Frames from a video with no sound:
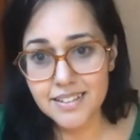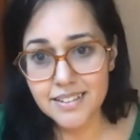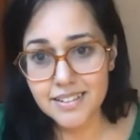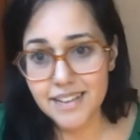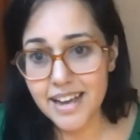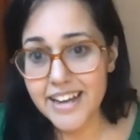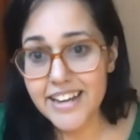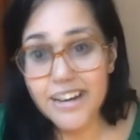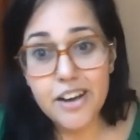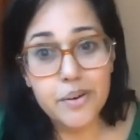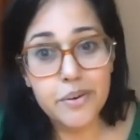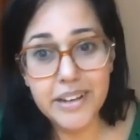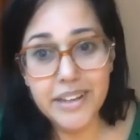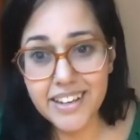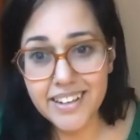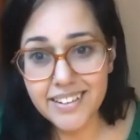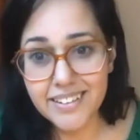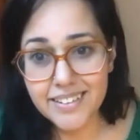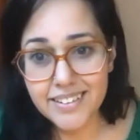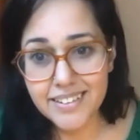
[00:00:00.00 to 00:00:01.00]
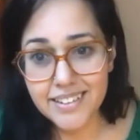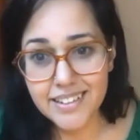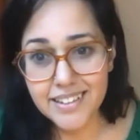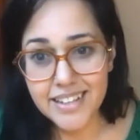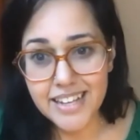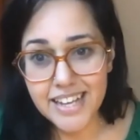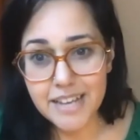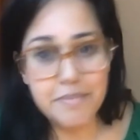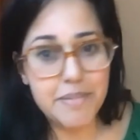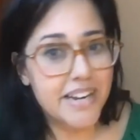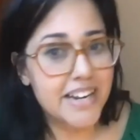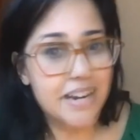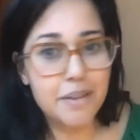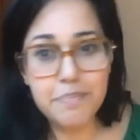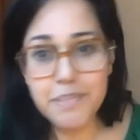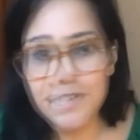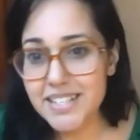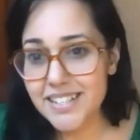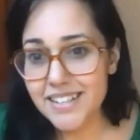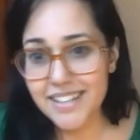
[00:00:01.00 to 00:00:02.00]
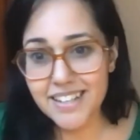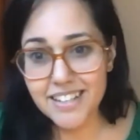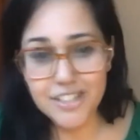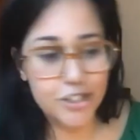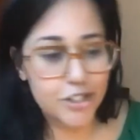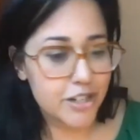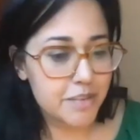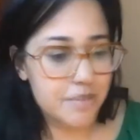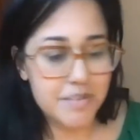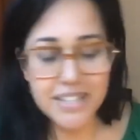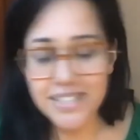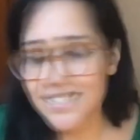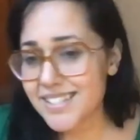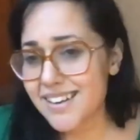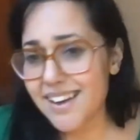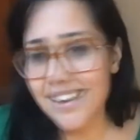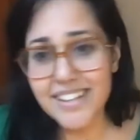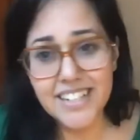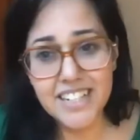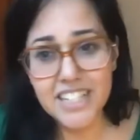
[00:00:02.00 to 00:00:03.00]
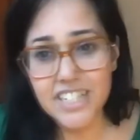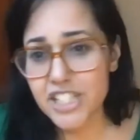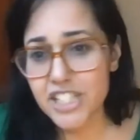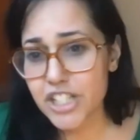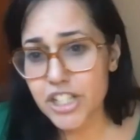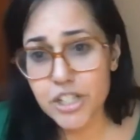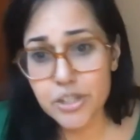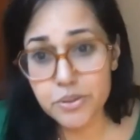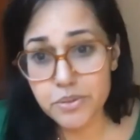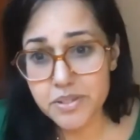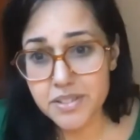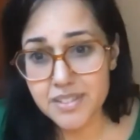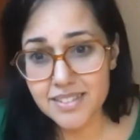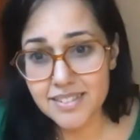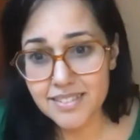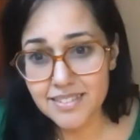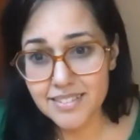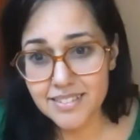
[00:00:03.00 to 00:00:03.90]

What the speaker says: I know it. It might not be extreme. It's not an excuse.